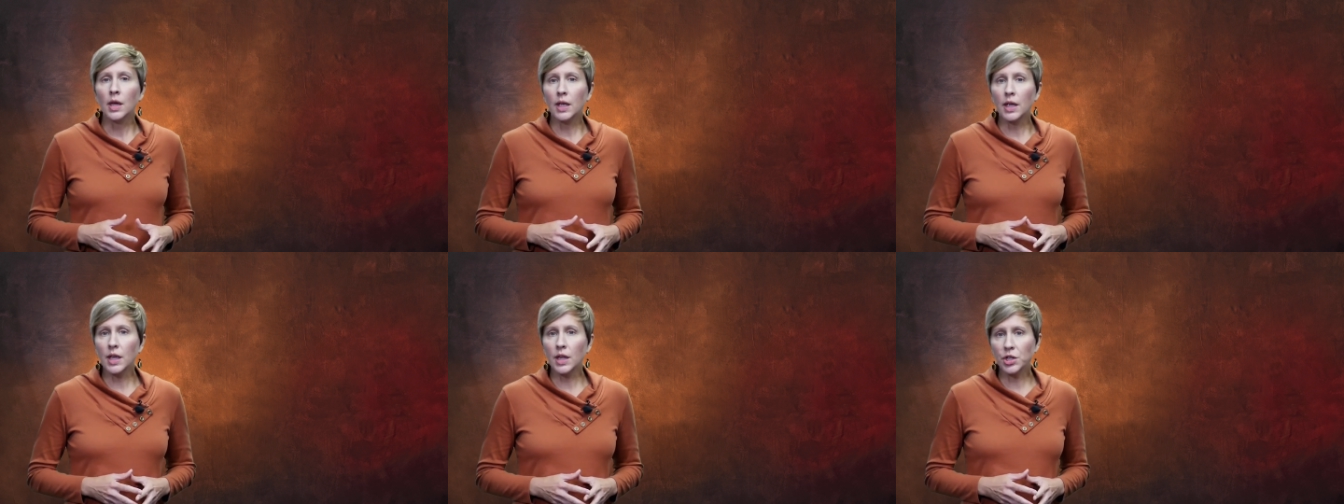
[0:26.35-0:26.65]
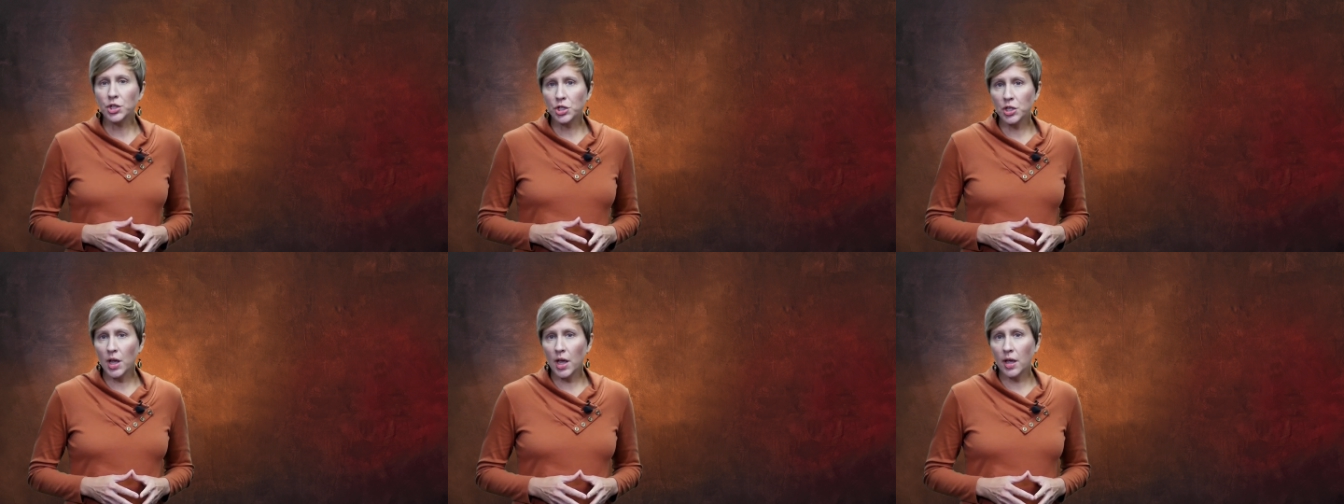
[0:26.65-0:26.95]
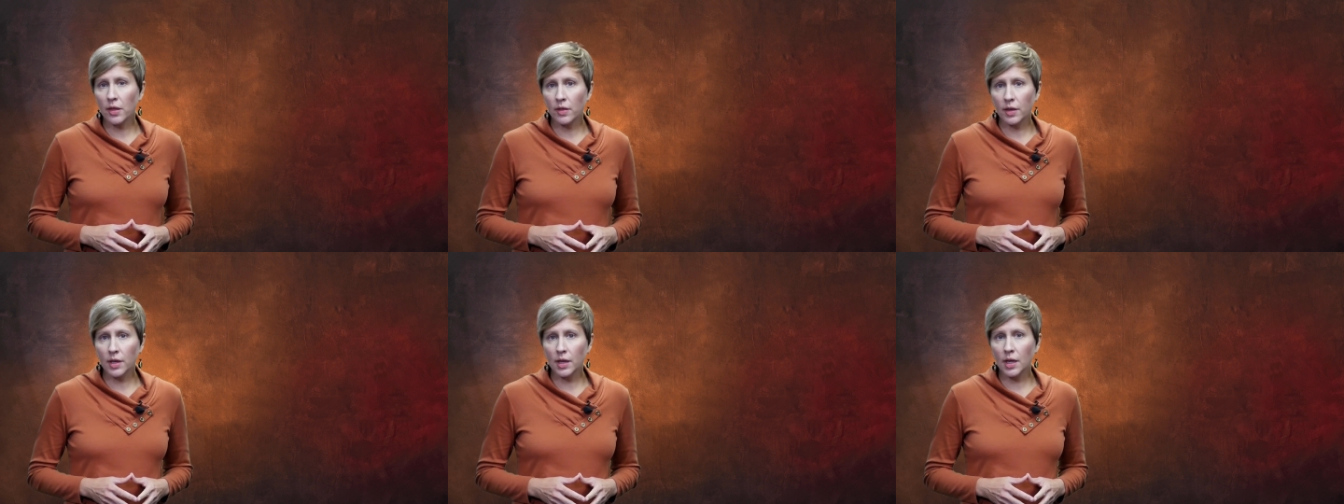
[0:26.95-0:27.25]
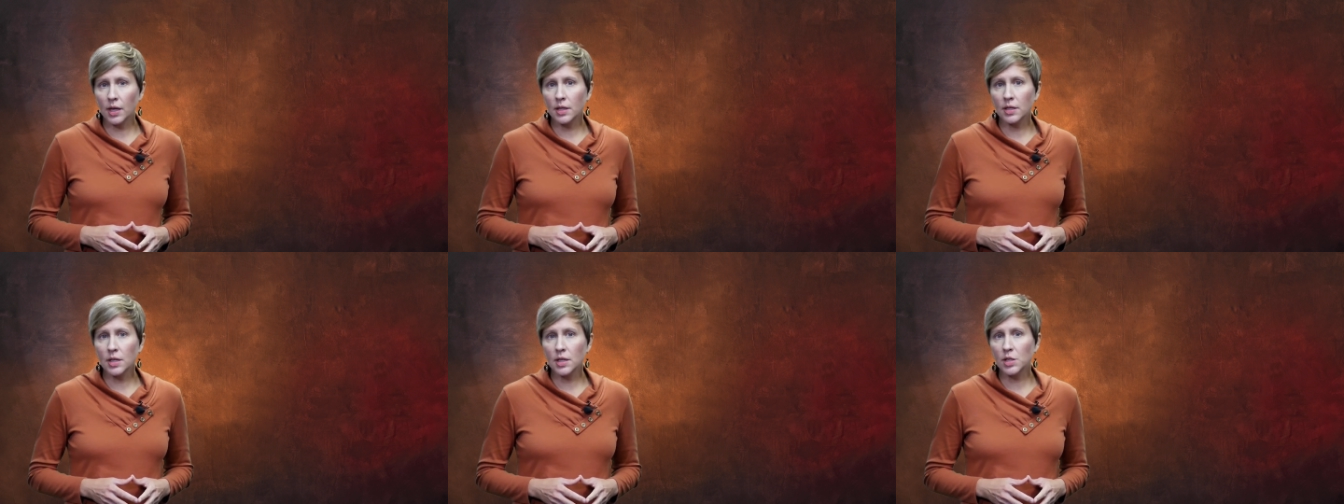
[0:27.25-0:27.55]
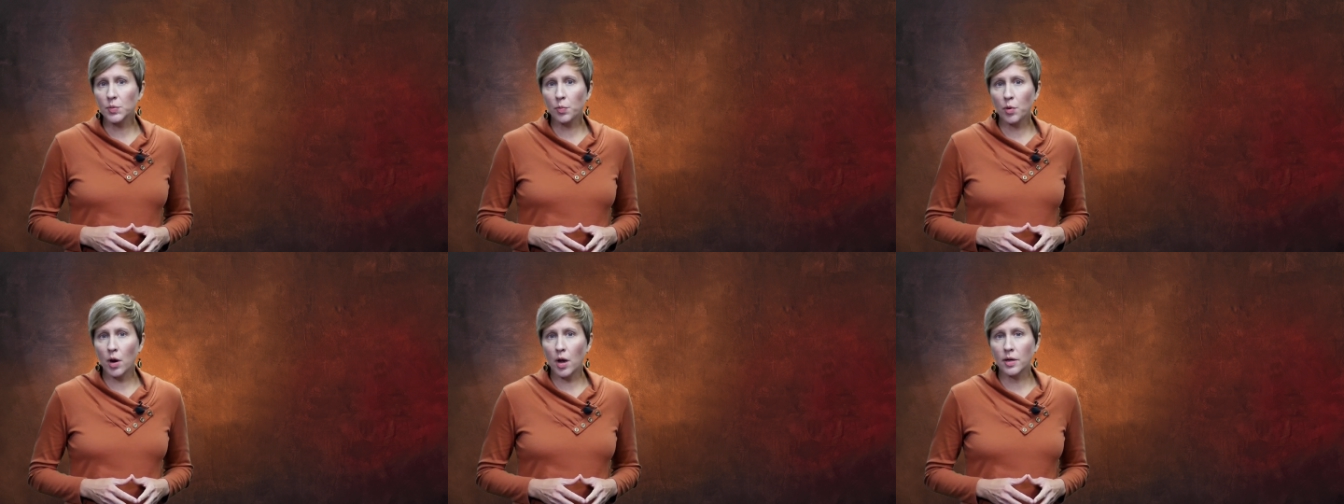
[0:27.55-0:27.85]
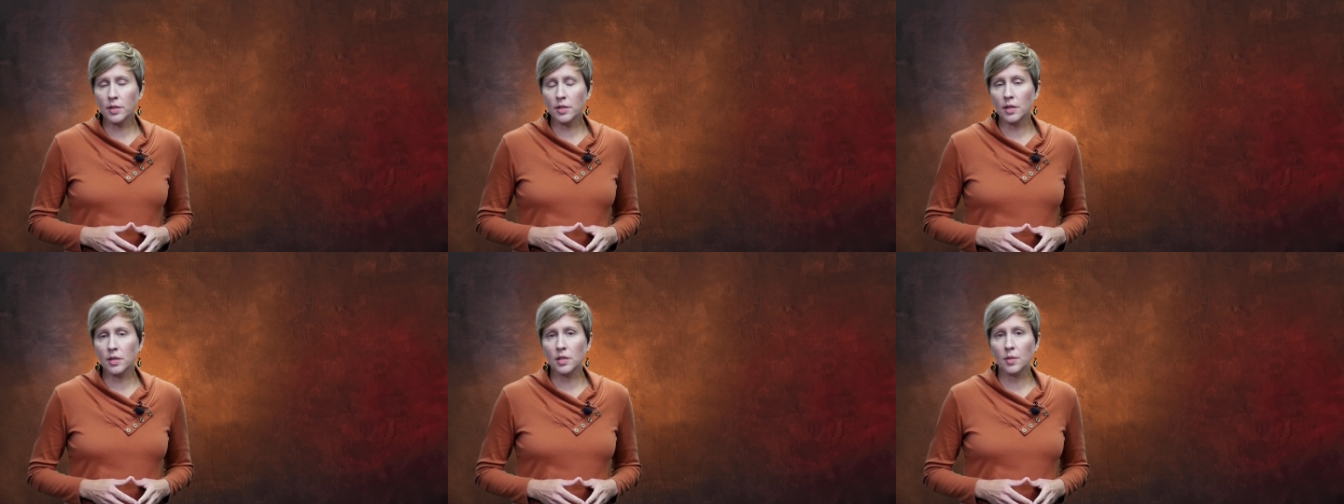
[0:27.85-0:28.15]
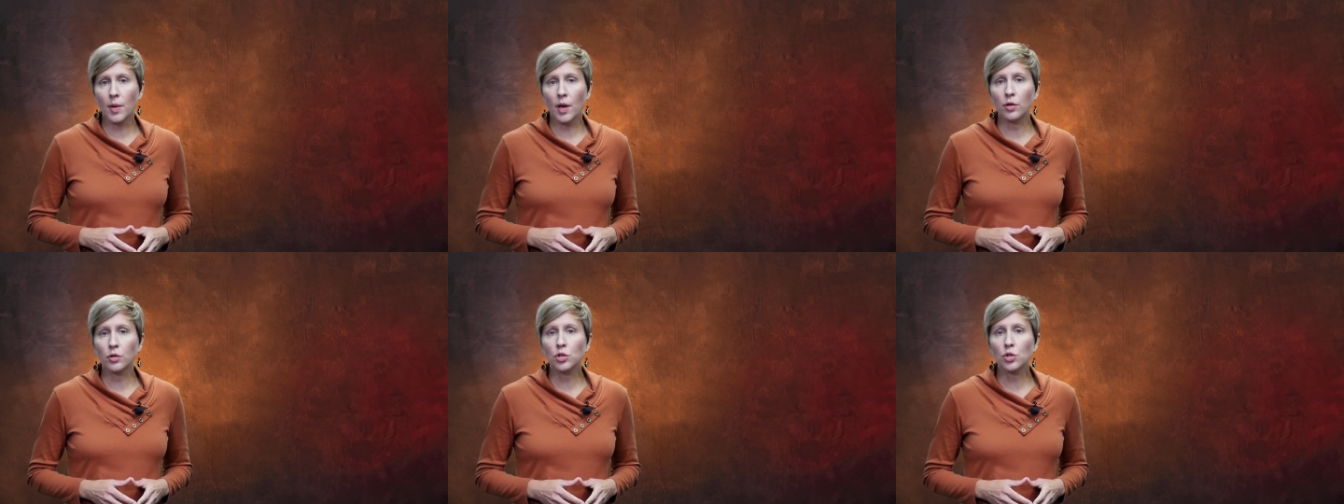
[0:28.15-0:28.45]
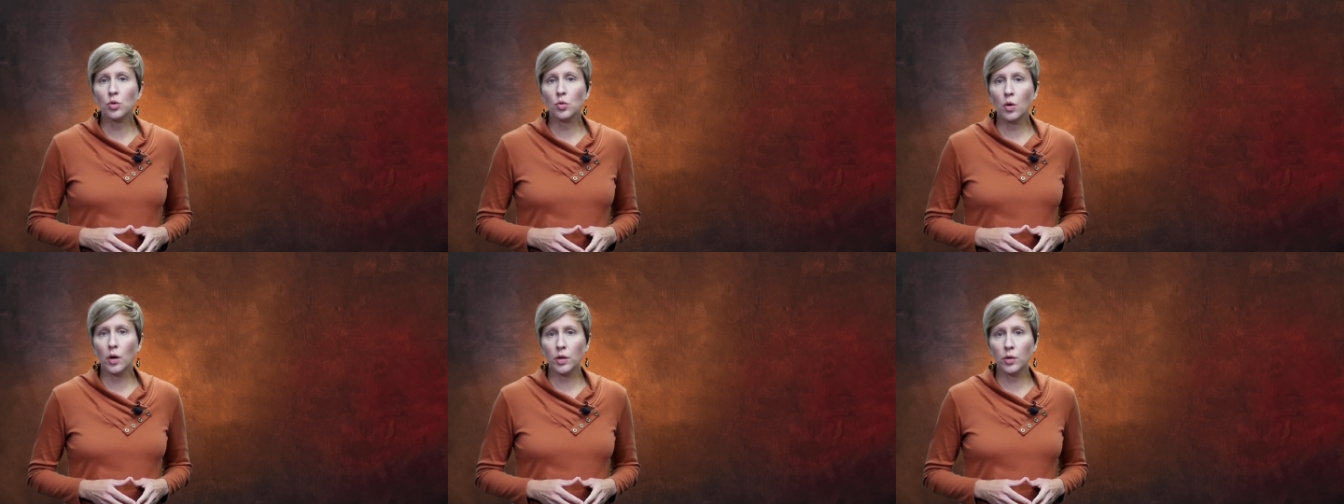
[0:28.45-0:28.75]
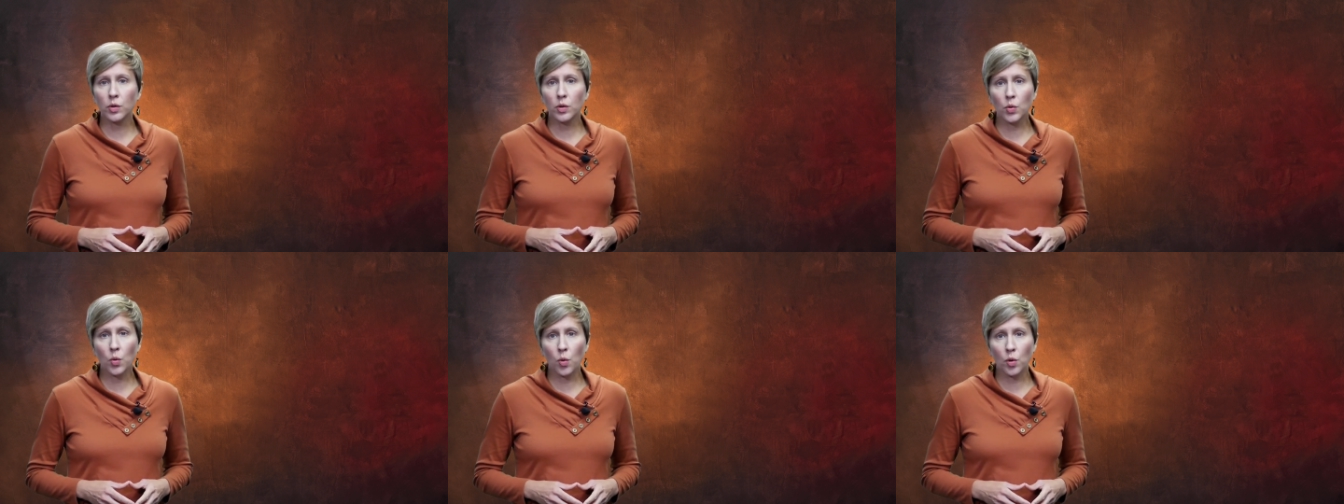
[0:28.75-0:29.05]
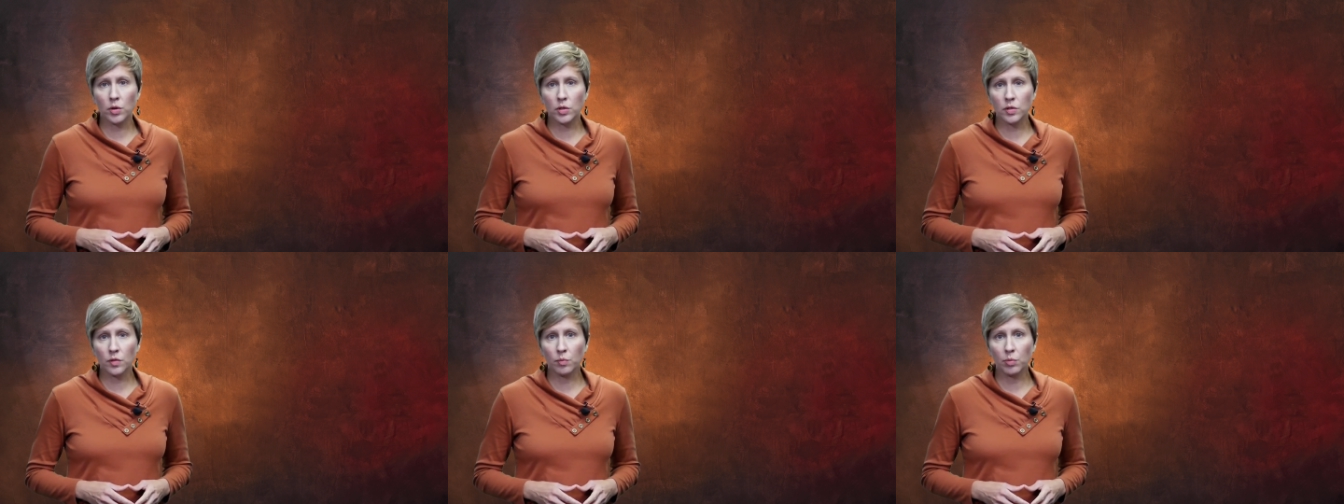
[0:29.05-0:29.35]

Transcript: Each day, the kidneys process about 200 quarts